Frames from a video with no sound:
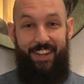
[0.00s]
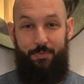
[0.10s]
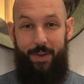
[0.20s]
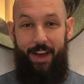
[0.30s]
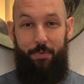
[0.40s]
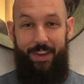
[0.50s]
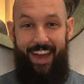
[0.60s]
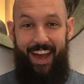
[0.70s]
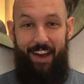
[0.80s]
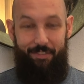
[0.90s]
as well we
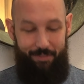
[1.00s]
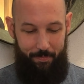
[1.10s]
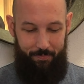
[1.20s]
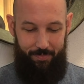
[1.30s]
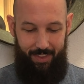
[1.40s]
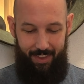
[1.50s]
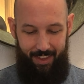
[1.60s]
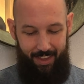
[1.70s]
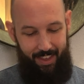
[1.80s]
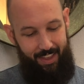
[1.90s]
have
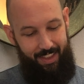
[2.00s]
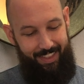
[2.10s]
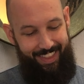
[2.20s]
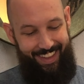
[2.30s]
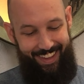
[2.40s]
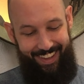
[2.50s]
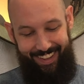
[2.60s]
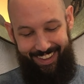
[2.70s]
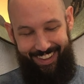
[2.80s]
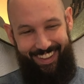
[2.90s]
the
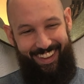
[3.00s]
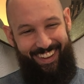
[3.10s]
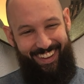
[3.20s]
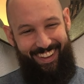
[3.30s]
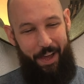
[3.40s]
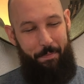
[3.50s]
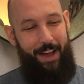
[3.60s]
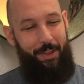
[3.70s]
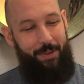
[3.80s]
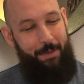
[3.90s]

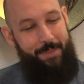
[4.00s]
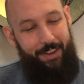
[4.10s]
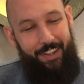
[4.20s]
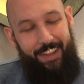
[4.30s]
Apollo. Come here.